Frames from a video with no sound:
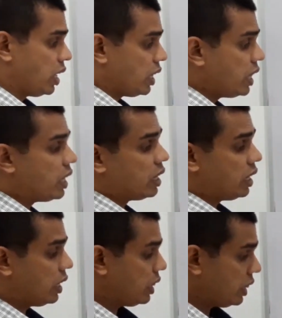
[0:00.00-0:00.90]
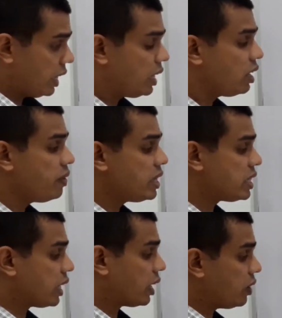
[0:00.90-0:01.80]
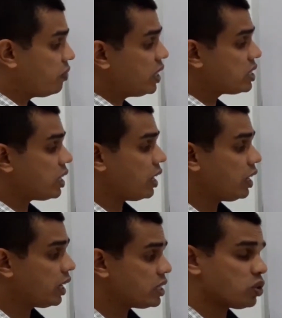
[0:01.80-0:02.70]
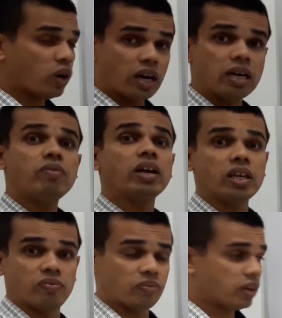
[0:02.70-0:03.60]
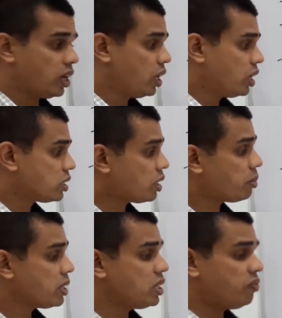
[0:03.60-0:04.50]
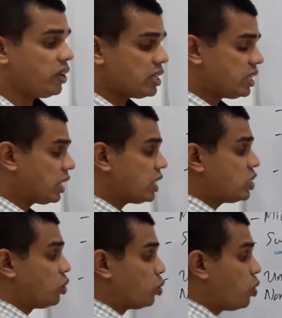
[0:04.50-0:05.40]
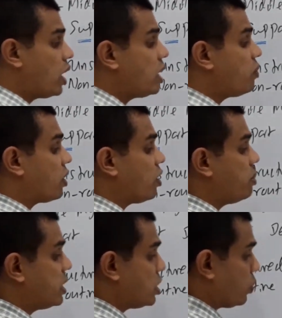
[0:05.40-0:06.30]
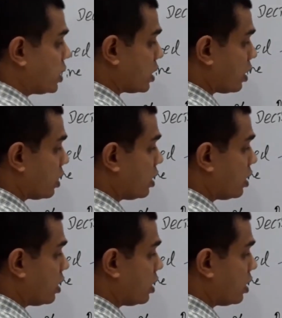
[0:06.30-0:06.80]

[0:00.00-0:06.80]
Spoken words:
Then I will think that if it is increasing to 100, what if? Sometimes if it is increasing to 200, what will be the situation?